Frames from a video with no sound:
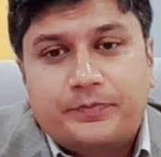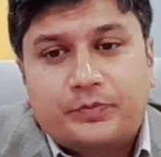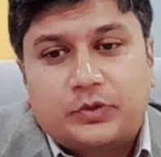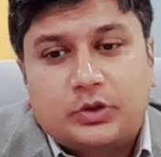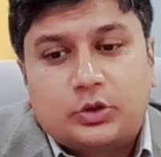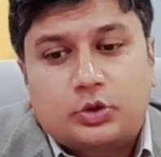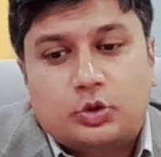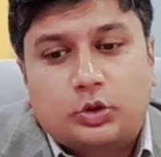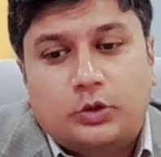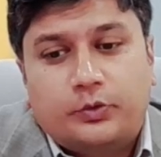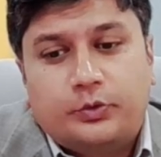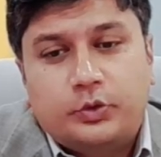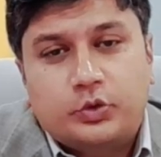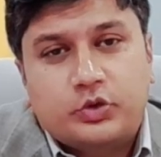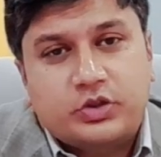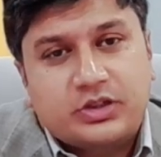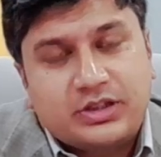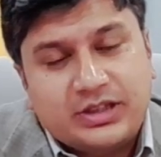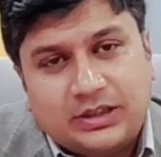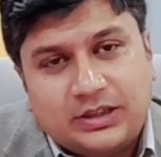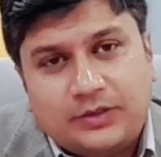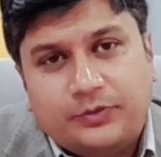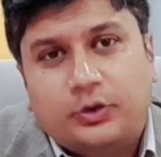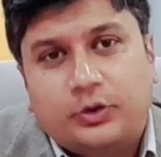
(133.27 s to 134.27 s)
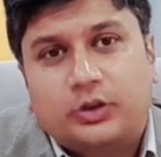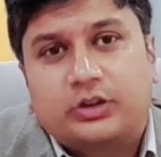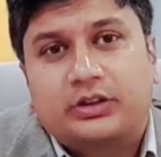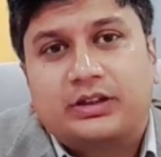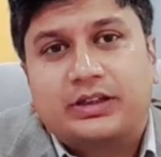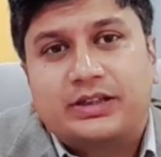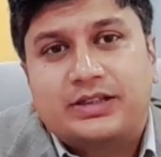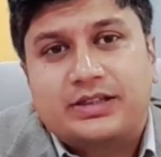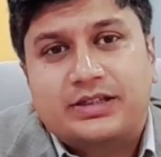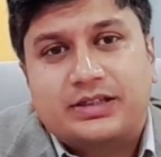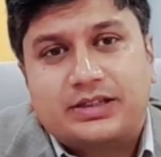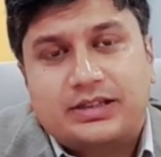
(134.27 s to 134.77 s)
So if you sit for
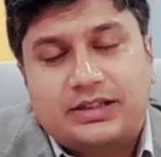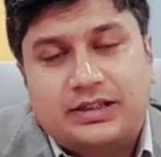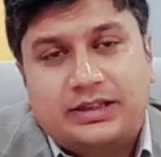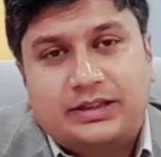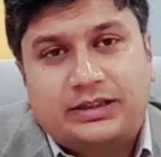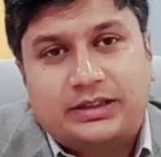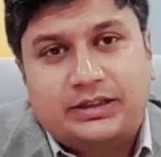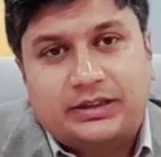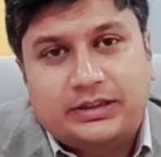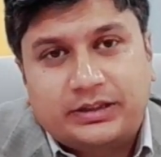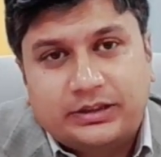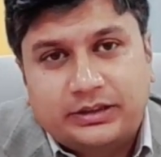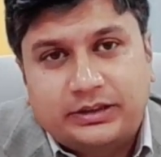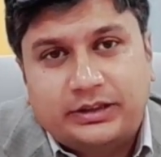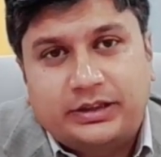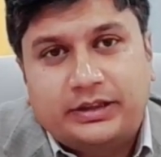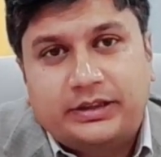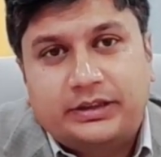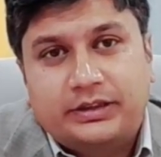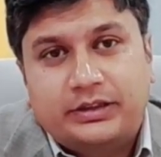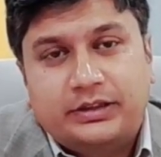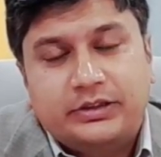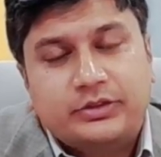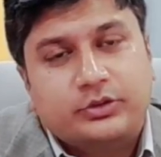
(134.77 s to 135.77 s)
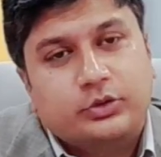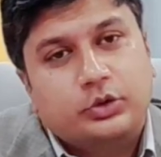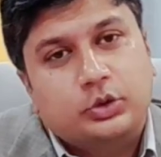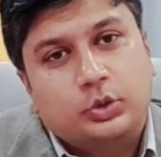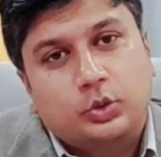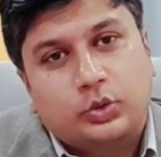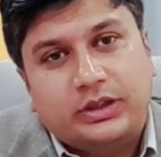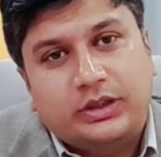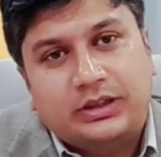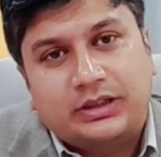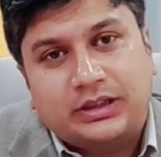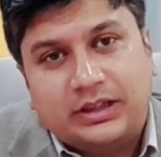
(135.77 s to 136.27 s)
this in the third year, so
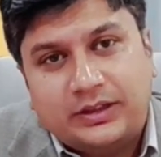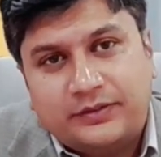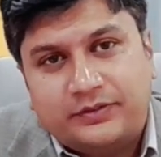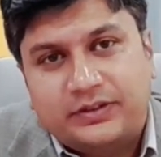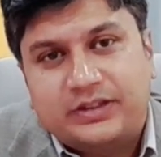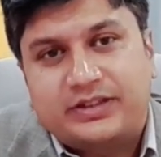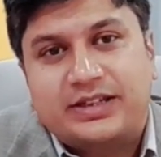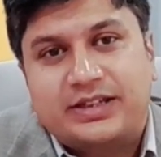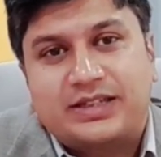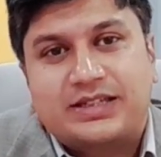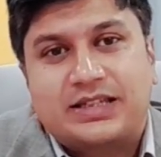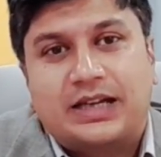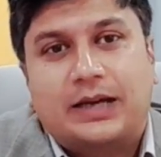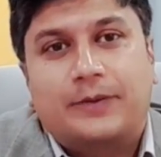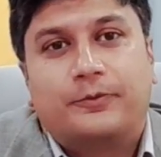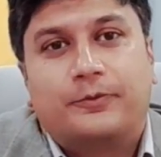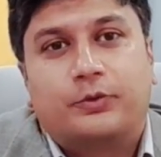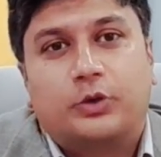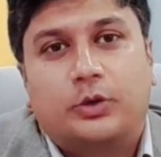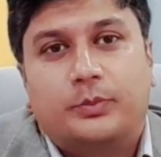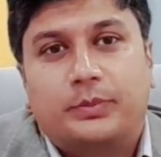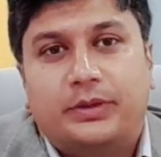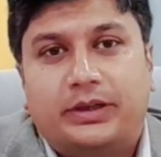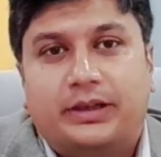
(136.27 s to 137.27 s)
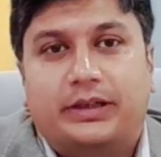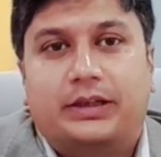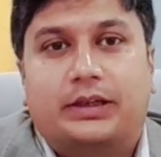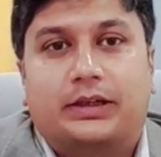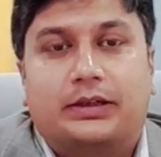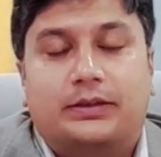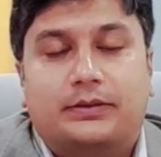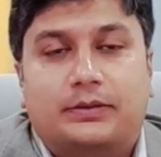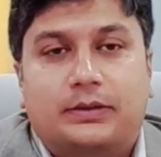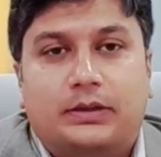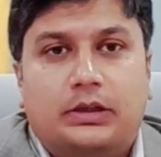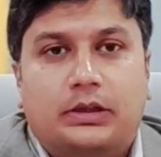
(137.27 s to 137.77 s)
you can give this exam from India.
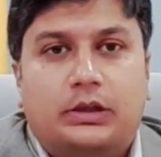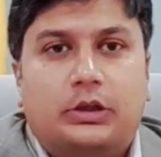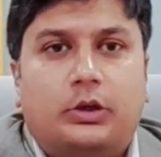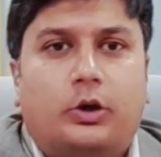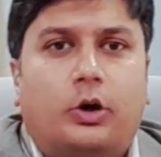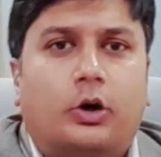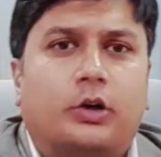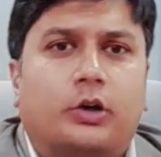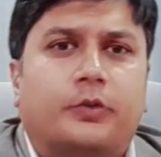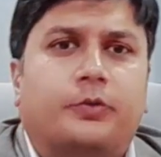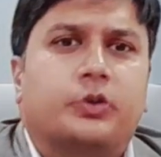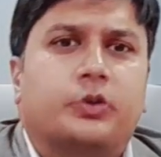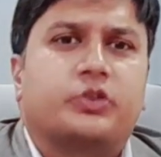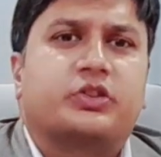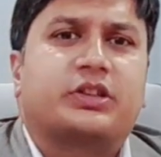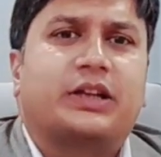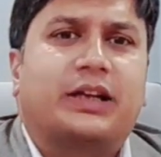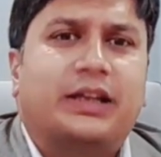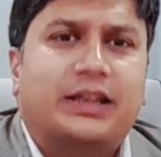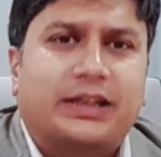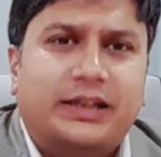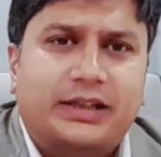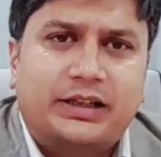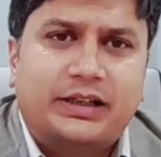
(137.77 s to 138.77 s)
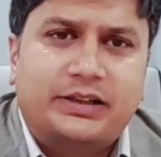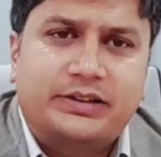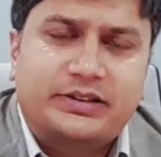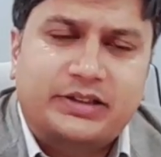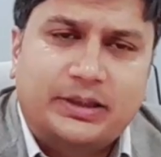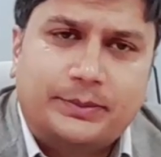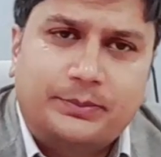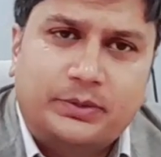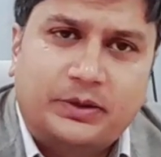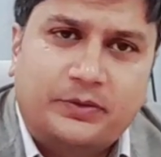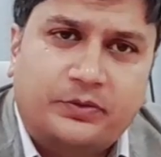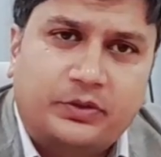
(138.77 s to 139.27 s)
Or if you're studying in
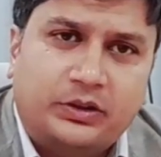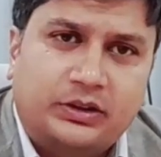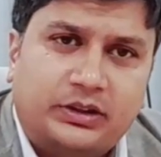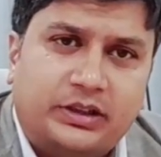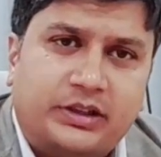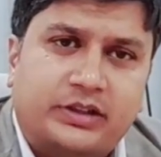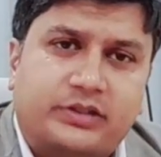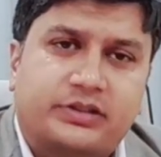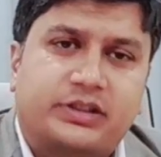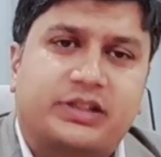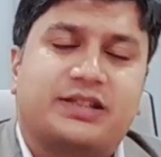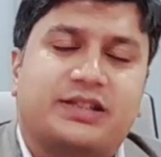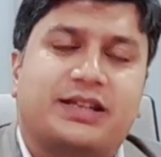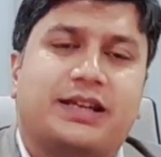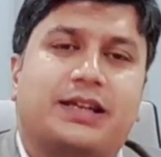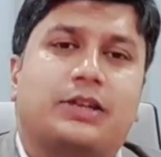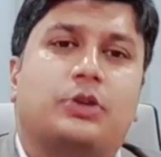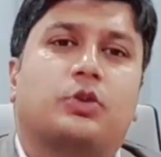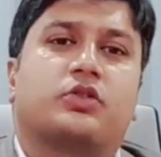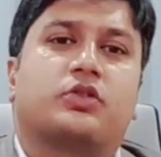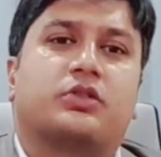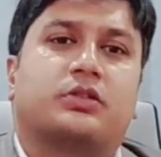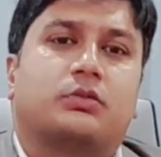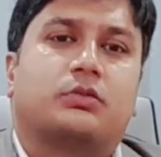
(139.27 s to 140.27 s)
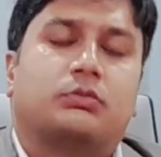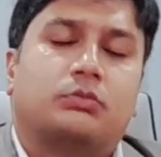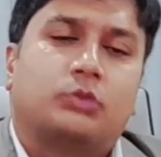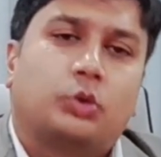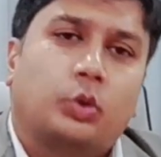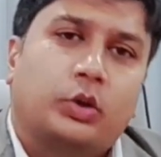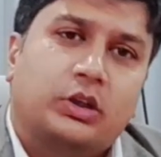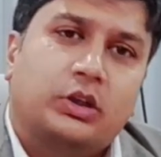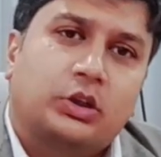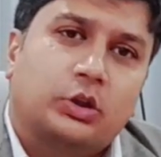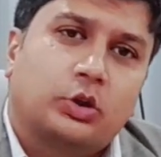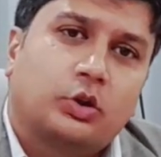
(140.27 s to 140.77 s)
some different country, say you're
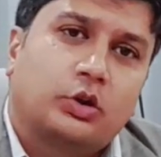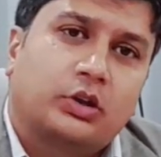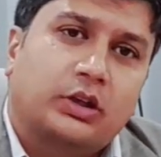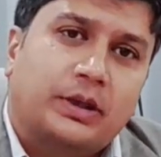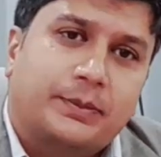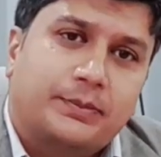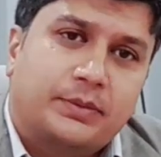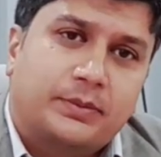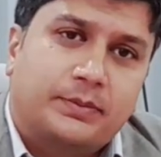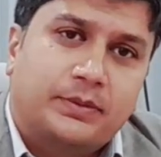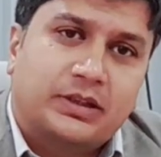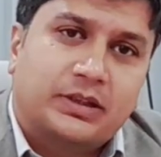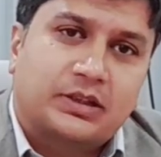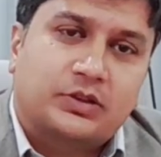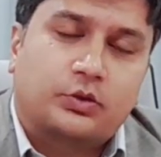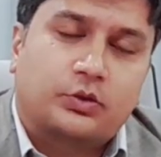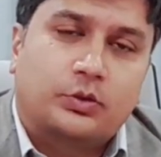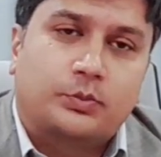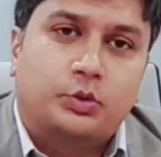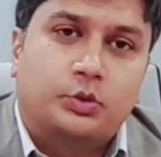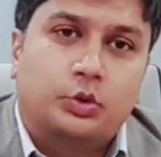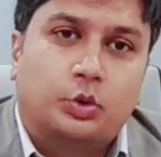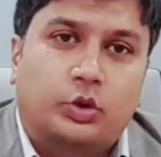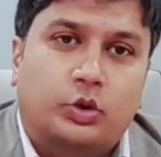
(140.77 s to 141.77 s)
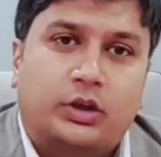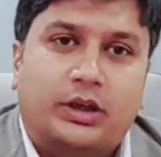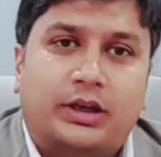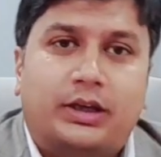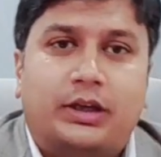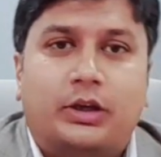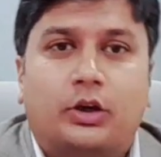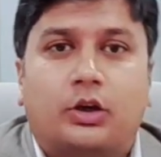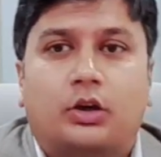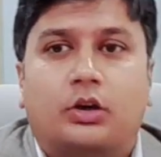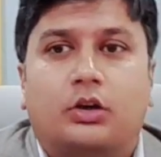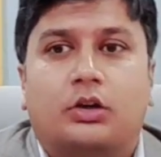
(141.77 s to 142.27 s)
doing your MBBS from
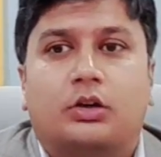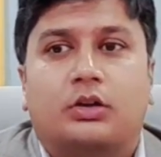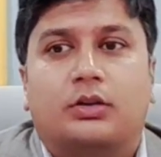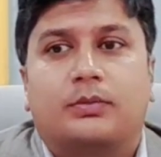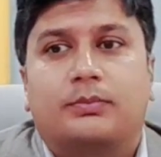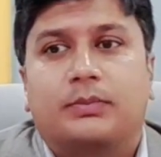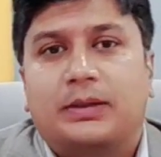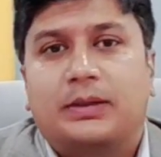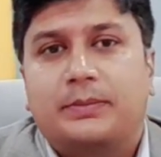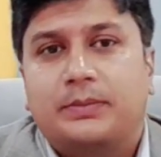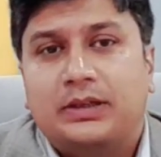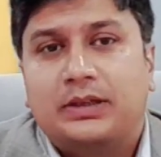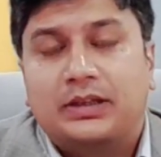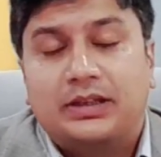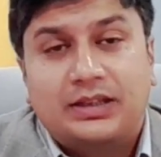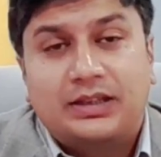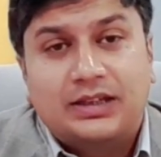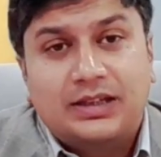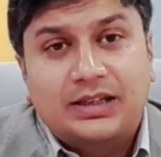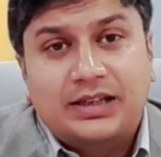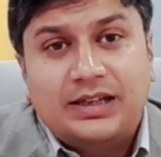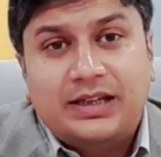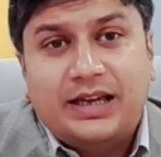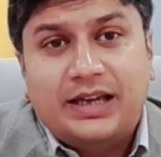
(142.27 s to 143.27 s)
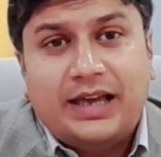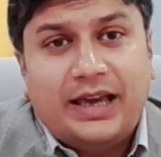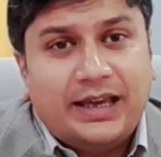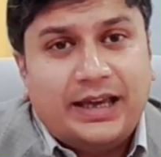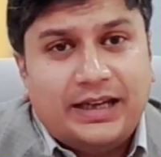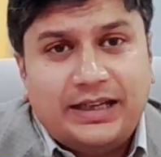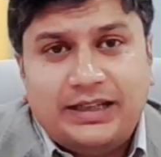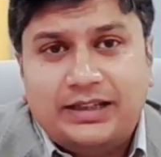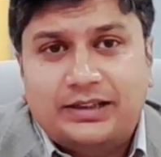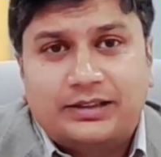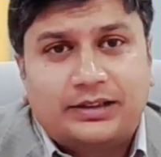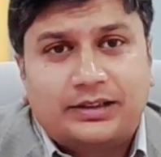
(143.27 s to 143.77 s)
UK or maybe
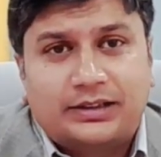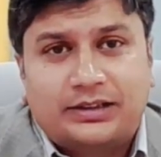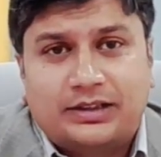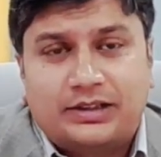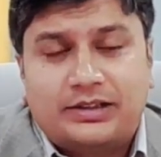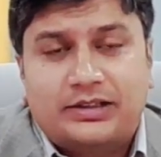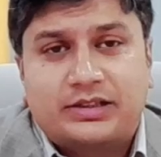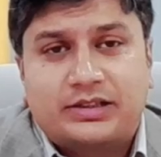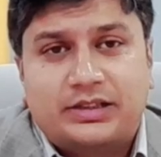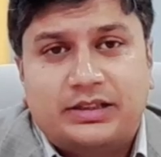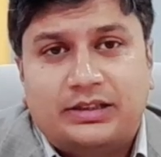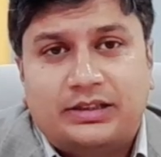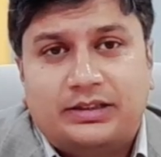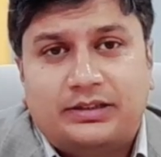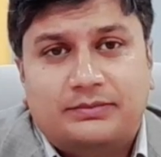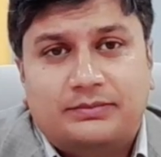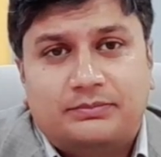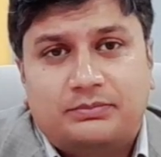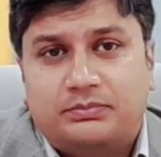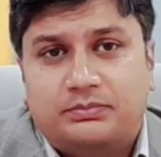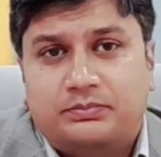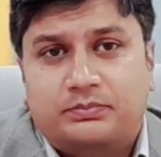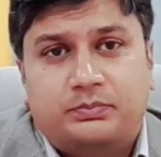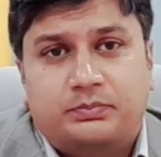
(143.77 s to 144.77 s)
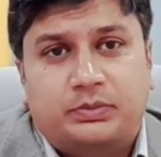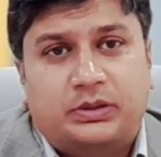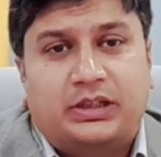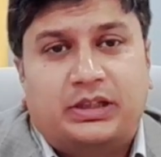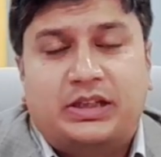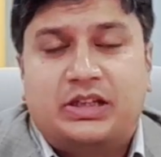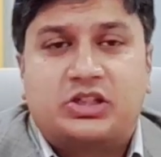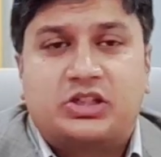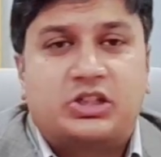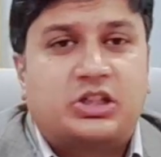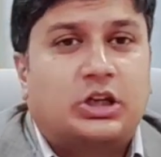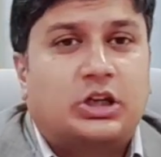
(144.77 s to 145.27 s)
any other country in
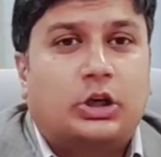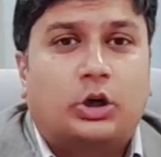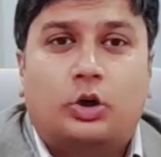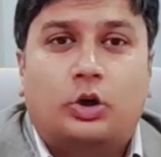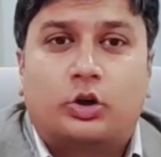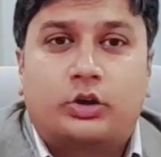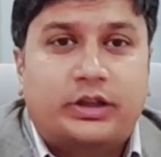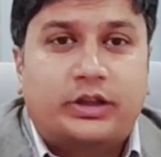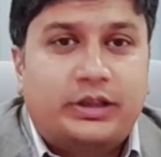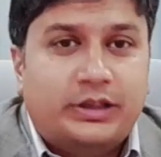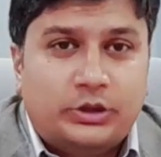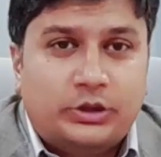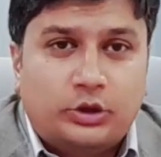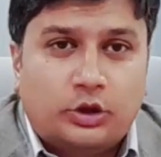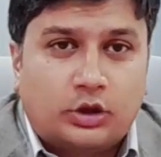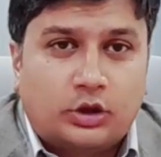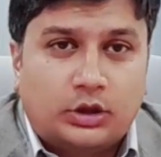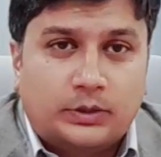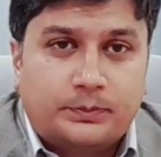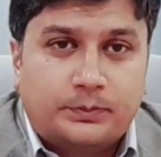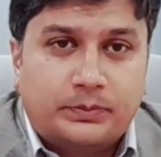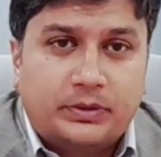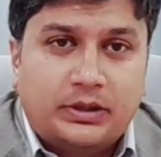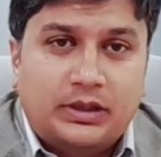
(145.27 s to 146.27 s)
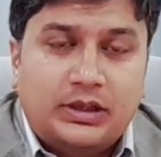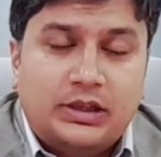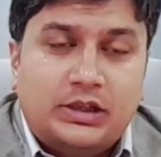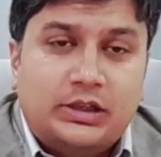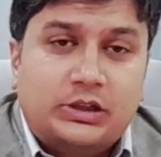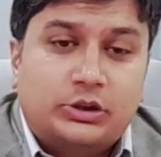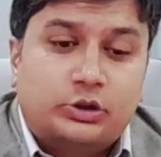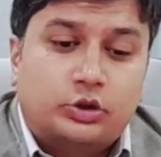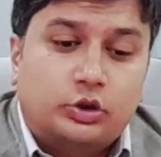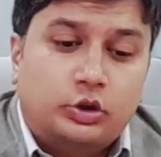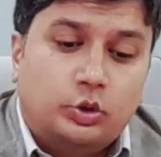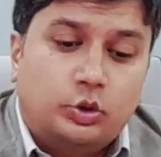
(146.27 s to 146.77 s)
Asia or in Europe,
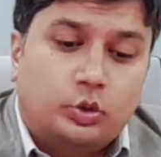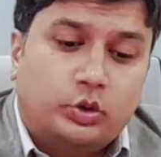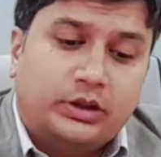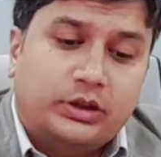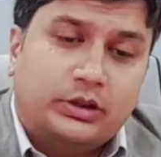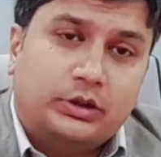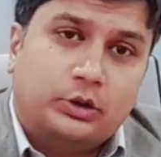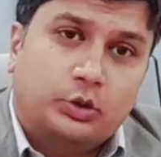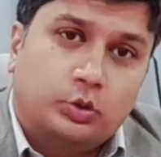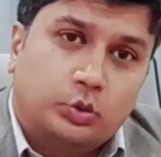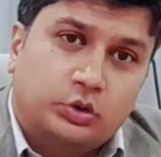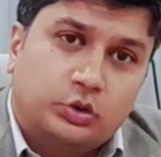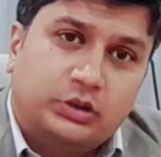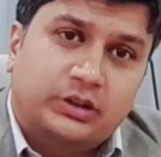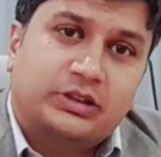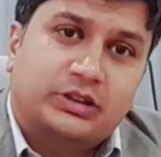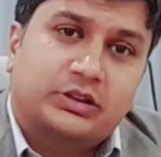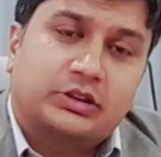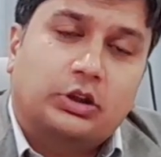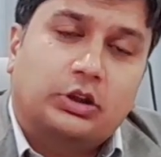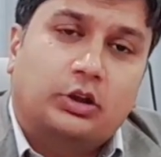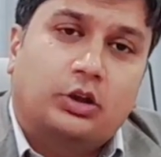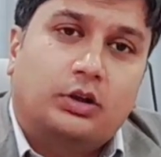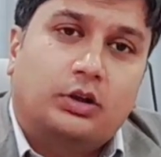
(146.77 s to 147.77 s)
so you can do this